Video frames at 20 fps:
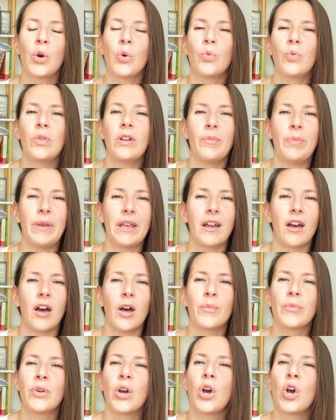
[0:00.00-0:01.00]
will
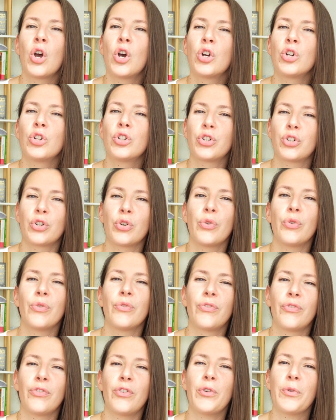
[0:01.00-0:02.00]
become je
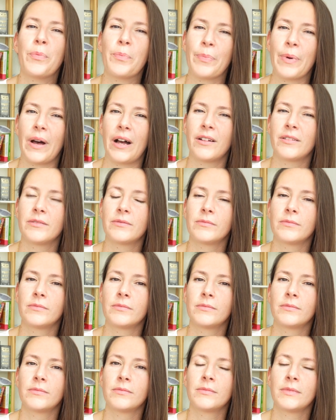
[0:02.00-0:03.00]
veux pas.
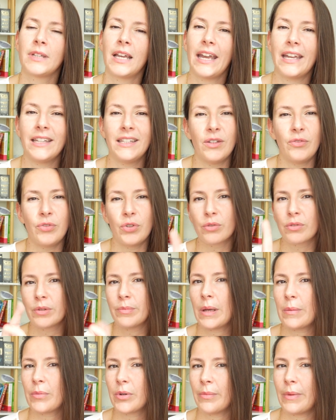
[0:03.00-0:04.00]
And if you
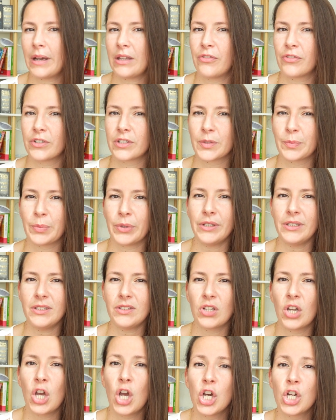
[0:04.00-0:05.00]
remember my first
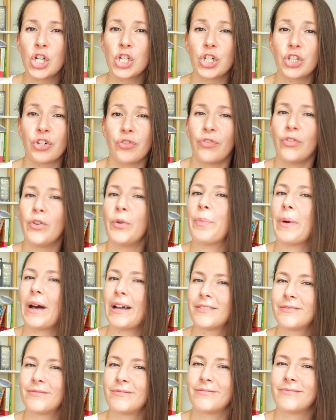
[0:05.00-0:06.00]
point, je veux pas.
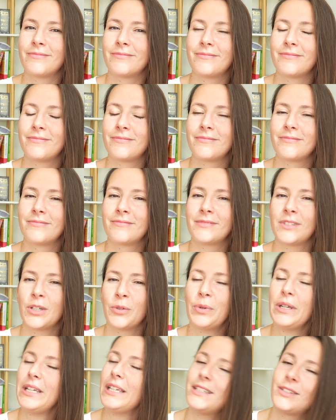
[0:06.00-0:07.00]

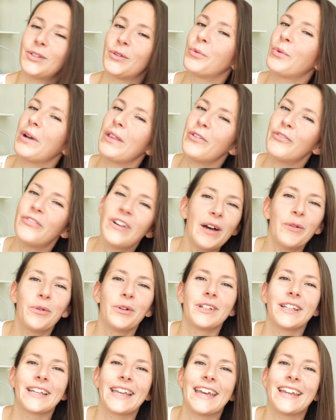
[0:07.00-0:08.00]
We eat away the
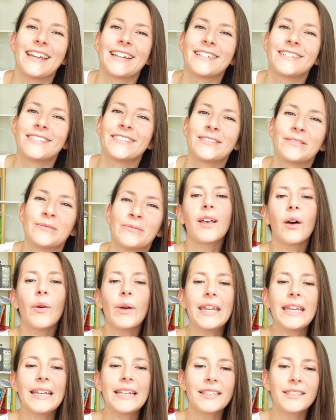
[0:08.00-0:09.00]
vowel again. So
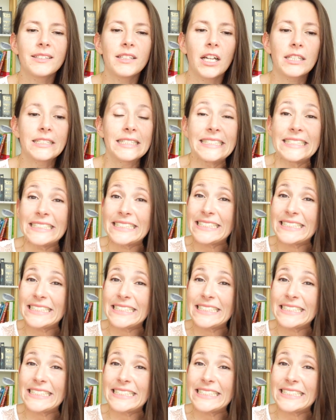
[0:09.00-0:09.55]
it is not